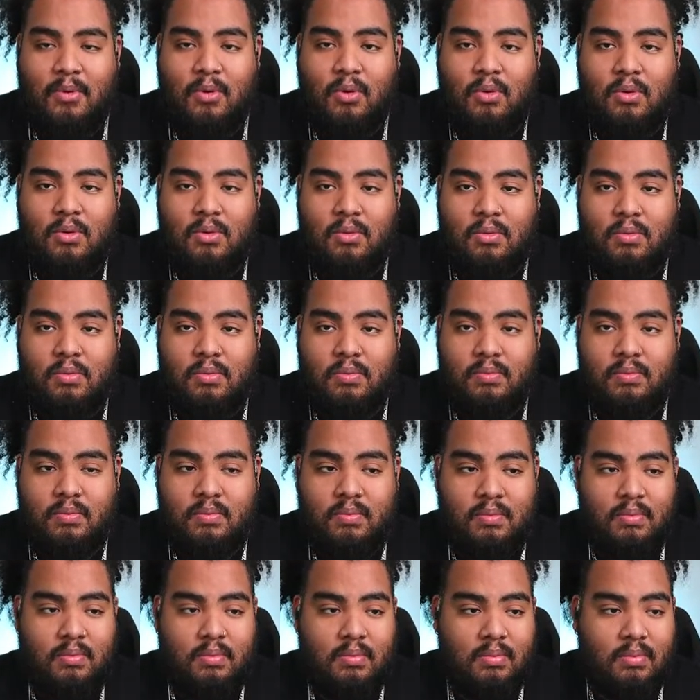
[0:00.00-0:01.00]
Ooh,
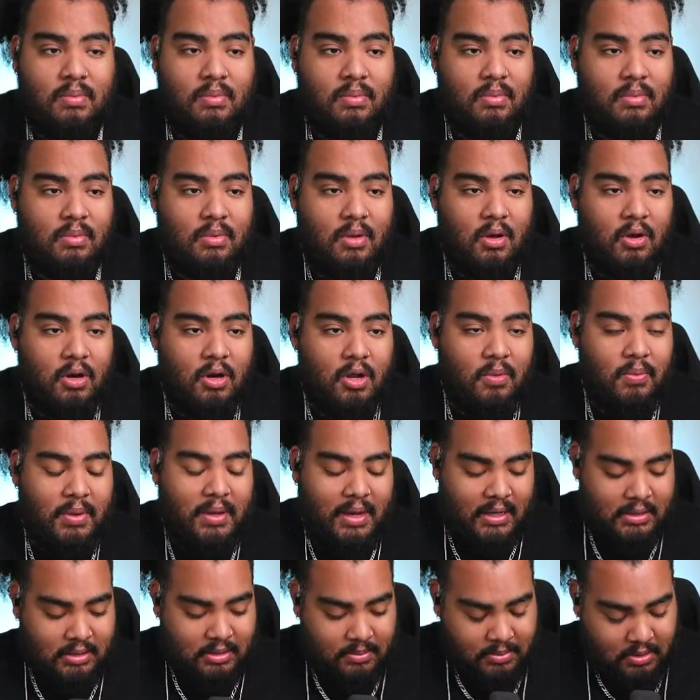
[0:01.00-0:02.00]
hold on, we
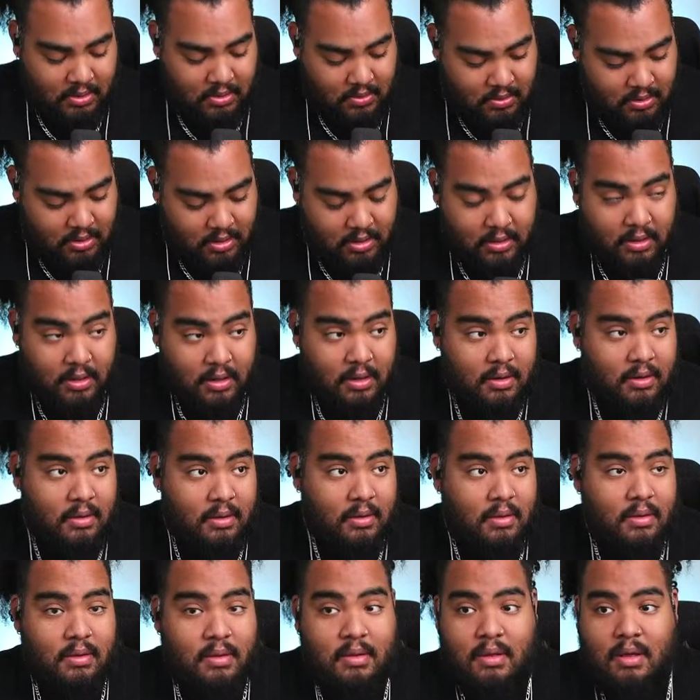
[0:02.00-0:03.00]
got something going on here.
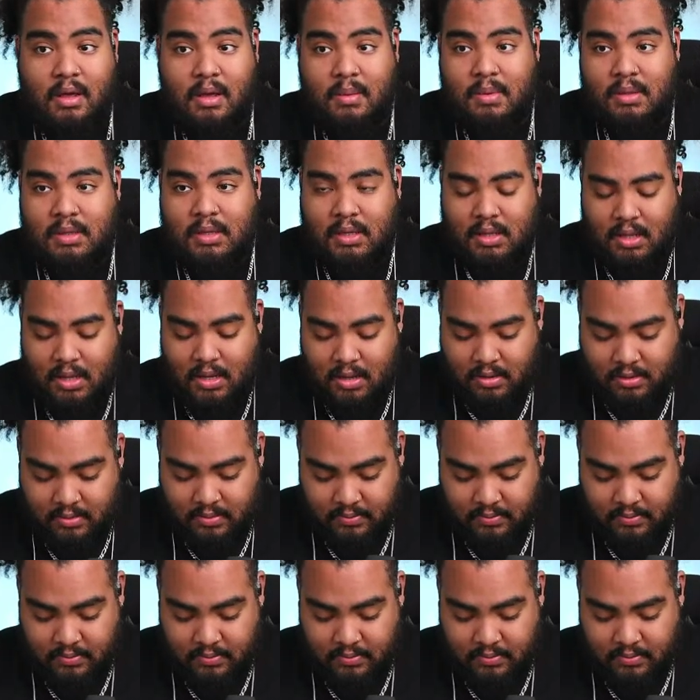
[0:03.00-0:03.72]
I'm on the clock.